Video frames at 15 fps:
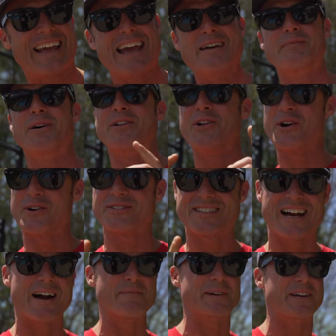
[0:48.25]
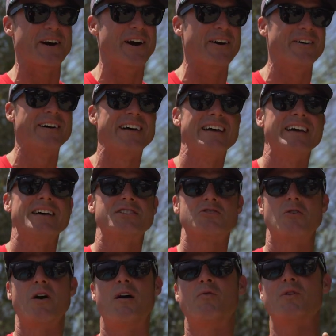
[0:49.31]
game a long time ago.
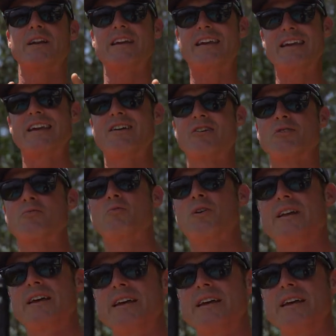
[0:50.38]
So I want to hear what